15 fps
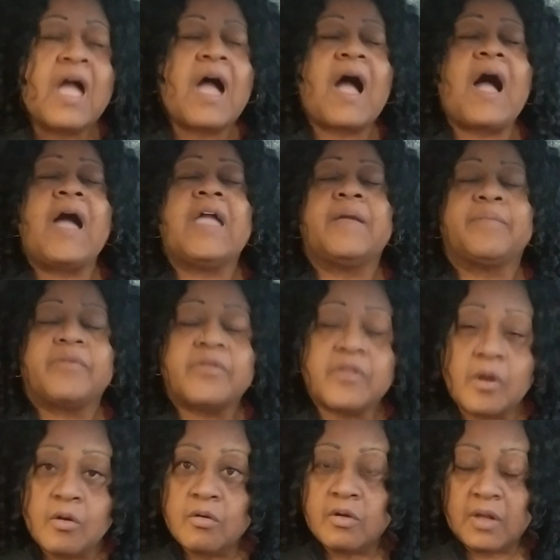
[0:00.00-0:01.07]
I am
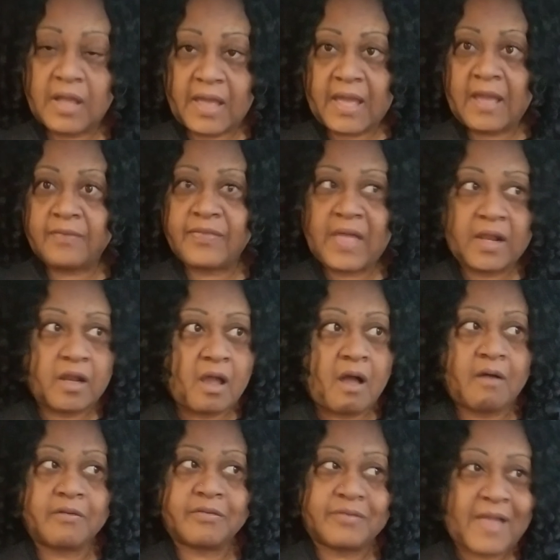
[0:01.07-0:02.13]
so glad that
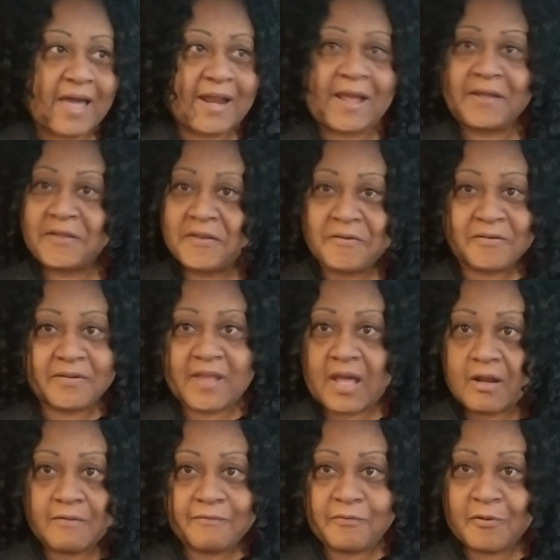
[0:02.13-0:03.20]
law is not out here in
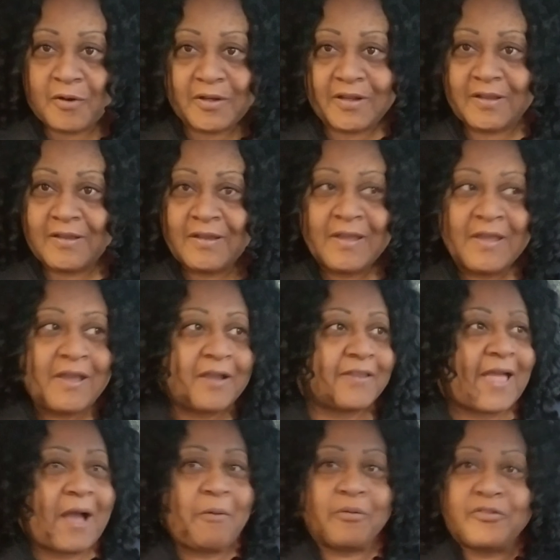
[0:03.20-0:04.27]
California.
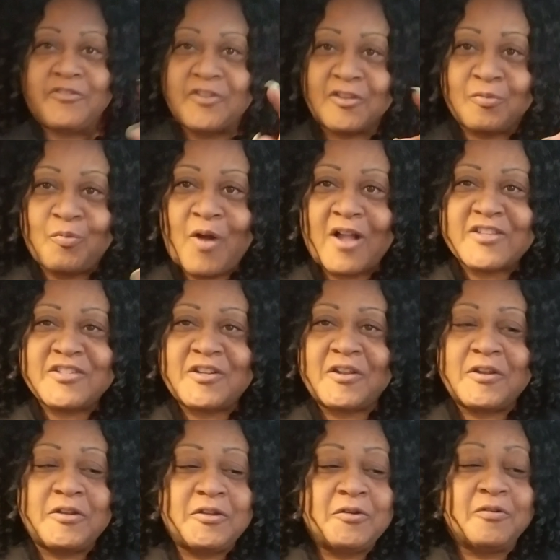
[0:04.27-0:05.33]
Because I was just watching on
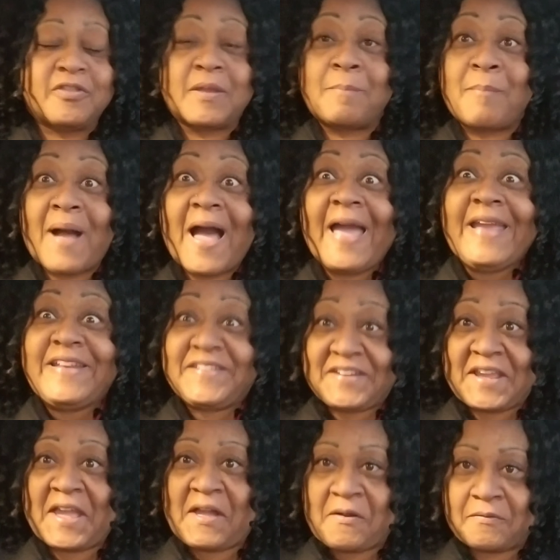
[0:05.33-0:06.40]
the news in my
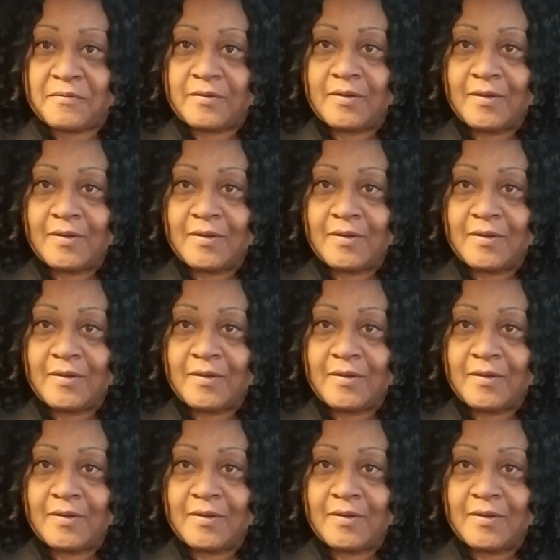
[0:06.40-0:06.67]
town.